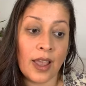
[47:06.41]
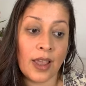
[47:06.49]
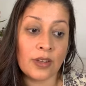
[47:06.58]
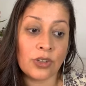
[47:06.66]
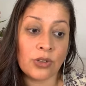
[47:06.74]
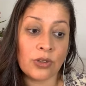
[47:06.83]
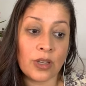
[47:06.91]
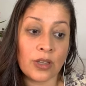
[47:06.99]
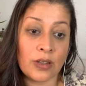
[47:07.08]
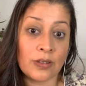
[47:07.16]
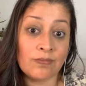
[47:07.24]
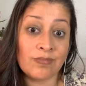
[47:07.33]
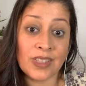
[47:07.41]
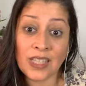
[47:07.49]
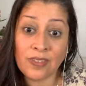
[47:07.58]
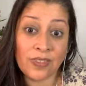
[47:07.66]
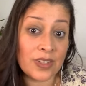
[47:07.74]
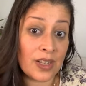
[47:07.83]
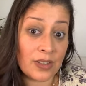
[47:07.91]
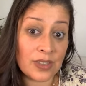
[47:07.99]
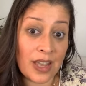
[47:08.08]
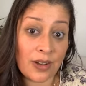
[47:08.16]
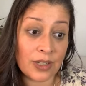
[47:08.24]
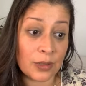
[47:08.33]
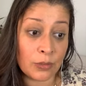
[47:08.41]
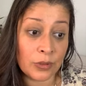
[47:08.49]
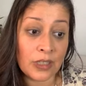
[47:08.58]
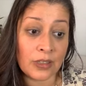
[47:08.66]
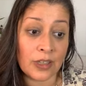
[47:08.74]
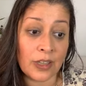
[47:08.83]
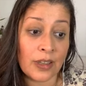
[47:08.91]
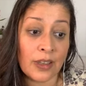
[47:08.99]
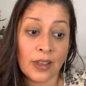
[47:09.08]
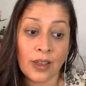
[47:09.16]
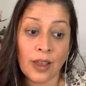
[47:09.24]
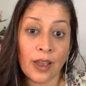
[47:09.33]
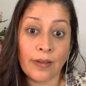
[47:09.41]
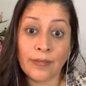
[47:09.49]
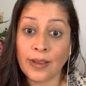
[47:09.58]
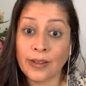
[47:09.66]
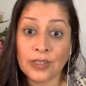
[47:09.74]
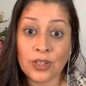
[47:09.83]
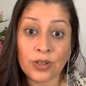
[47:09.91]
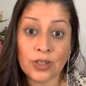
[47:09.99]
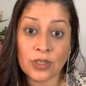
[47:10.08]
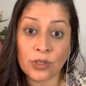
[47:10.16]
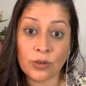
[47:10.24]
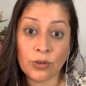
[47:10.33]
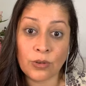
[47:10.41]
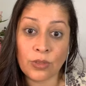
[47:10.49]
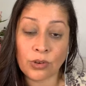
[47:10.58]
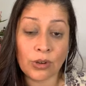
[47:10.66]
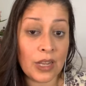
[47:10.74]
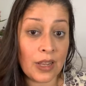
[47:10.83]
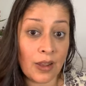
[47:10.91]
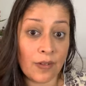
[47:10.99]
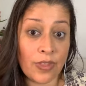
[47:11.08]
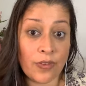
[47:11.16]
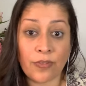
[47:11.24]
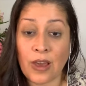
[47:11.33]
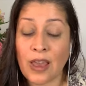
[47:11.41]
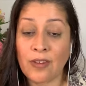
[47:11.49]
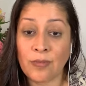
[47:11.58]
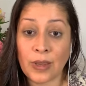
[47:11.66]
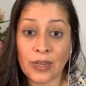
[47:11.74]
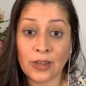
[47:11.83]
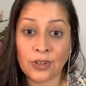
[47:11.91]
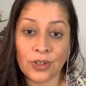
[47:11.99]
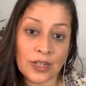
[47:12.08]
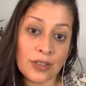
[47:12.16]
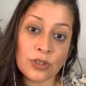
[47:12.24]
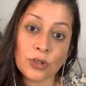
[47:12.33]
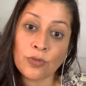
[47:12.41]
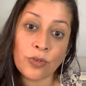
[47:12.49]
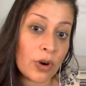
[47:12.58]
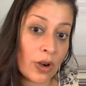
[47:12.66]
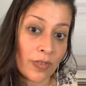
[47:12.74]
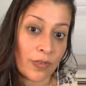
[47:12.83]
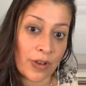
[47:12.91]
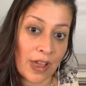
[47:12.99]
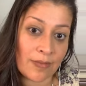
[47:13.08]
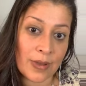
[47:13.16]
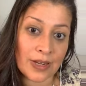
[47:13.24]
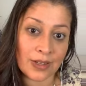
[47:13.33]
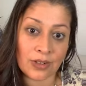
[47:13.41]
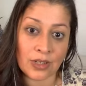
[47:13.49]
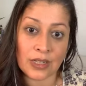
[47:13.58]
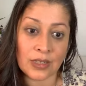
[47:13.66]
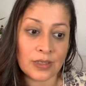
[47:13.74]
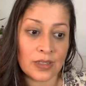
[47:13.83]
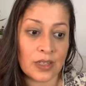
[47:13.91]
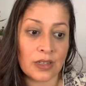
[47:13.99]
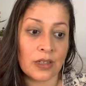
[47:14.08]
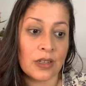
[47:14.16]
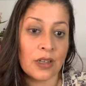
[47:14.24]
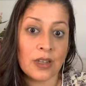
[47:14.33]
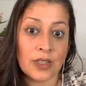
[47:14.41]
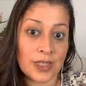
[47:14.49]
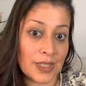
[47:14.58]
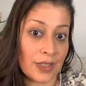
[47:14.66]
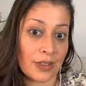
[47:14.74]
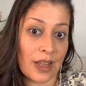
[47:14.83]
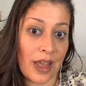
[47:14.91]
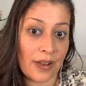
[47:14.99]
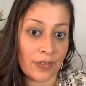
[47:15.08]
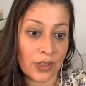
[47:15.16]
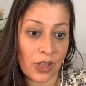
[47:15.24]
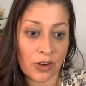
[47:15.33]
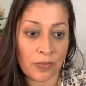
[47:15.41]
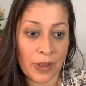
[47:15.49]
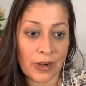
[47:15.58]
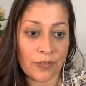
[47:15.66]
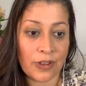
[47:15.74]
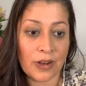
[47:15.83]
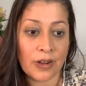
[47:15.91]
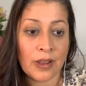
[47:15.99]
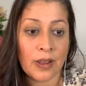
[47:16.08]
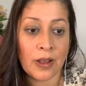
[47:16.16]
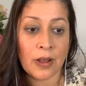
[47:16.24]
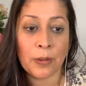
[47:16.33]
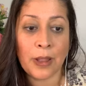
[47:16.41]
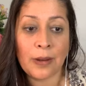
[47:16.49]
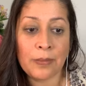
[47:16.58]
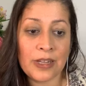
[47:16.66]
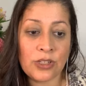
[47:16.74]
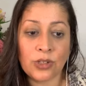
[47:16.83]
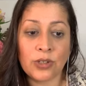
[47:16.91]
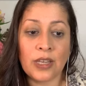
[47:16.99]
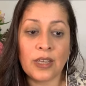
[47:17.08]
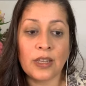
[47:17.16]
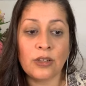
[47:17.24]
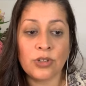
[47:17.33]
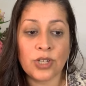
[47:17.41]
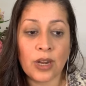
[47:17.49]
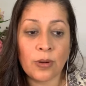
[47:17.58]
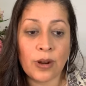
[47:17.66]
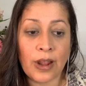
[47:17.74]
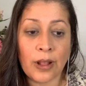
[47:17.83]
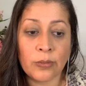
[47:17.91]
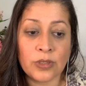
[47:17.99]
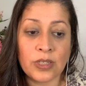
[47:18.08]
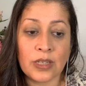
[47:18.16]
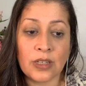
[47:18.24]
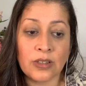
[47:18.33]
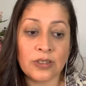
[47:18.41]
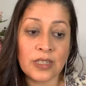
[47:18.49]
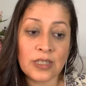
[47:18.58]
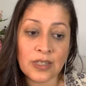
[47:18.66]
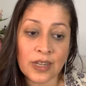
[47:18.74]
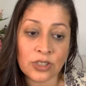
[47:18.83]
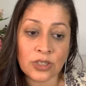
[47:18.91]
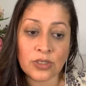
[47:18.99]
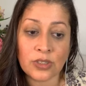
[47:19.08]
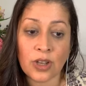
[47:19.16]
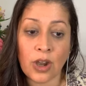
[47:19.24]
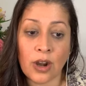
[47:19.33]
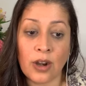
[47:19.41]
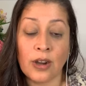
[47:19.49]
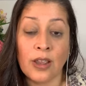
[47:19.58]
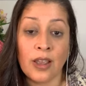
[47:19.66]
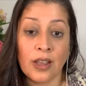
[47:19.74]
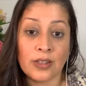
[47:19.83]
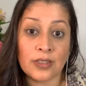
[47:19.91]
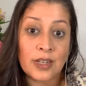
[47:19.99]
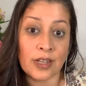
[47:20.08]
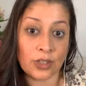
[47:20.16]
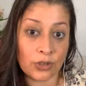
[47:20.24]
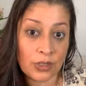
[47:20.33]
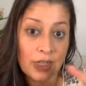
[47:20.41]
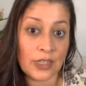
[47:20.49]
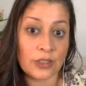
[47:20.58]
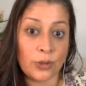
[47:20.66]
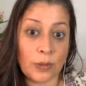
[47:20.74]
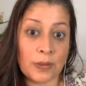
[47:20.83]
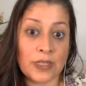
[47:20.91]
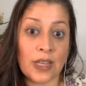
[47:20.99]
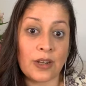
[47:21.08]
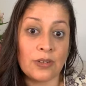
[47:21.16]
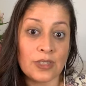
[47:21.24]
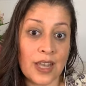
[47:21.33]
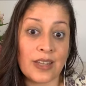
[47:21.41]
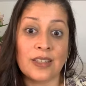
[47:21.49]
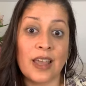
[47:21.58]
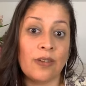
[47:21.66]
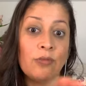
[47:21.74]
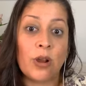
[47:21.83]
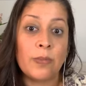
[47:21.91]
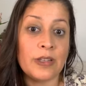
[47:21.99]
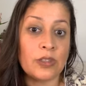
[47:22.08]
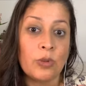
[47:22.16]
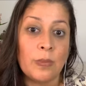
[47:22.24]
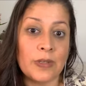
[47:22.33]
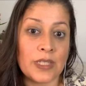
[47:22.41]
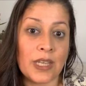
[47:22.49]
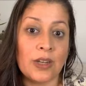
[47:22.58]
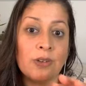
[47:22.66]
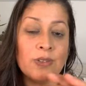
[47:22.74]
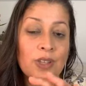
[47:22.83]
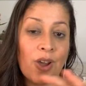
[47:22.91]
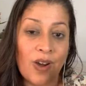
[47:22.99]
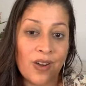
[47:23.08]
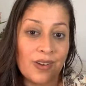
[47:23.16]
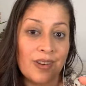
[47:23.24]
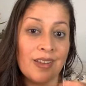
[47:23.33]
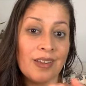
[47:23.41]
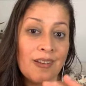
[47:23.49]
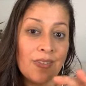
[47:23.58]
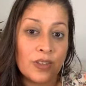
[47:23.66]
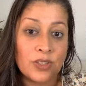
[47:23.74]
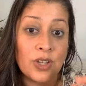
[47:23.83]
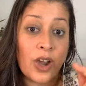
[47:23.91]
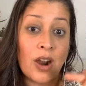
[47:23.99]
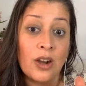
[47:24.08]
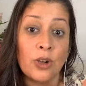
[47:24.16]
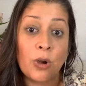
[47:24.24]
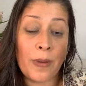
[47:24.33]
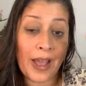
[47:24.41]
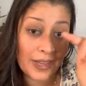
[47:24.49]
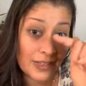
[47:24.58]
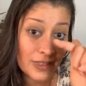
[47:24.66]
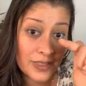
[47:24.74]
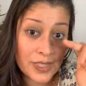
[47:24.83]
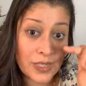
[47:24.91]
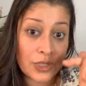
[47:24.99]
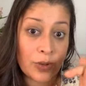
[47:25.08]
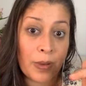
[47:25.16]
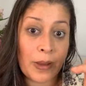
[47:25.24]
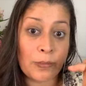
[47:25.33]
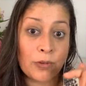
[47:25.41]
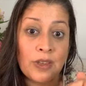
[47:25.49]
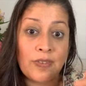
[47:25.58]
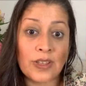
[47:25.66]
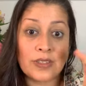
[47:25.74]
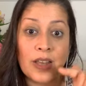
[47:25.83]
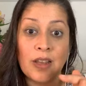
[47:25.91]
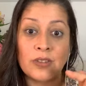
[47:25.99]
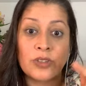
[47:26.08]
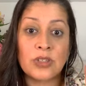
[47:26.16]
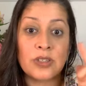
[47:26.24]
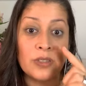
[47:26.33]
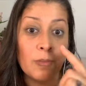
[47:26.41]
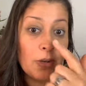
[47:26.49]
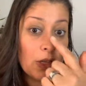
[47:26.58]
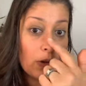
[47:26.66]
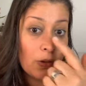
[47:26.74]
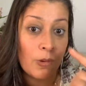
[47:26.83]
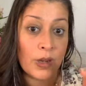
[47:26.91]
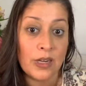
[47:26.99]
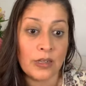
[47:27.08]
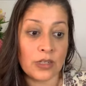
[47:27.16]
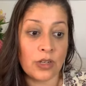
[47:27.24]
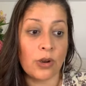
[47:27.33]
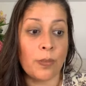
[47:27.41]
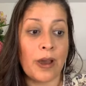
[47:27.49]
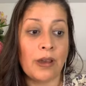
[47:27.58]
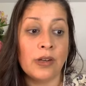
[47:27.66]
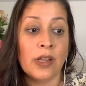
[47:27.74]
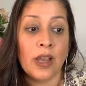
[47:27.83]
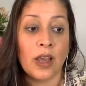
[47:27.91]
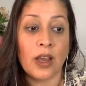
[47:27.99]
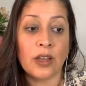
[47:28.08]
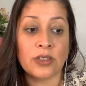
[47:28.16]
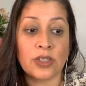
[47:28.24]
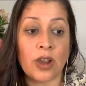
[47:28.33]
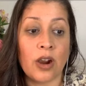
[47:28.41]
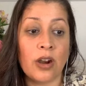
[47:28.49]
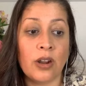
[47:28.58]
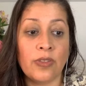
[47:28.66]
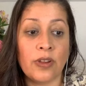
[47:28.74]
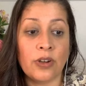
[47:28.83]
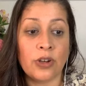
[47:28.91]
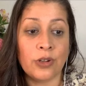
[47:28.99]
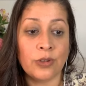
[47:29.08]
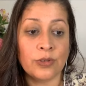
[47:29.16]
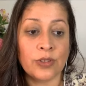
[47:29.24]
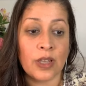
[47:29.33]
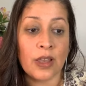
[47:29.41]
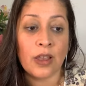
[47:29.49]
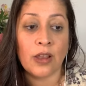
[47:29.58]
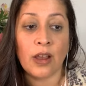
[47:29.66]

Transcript: And you can leave the dulse out completely. And you can do three of the five main ingredients or four of the five main ingredients and still have a lot of benefit. Plant made Judy, can you share what helps to heal a C section scar? Does it include eating sweet potatoes? Yes, and rubbing sweet potatoes on the scar. Go back and listen to my previous answer to somebody who wanted to know about a scar on their nose.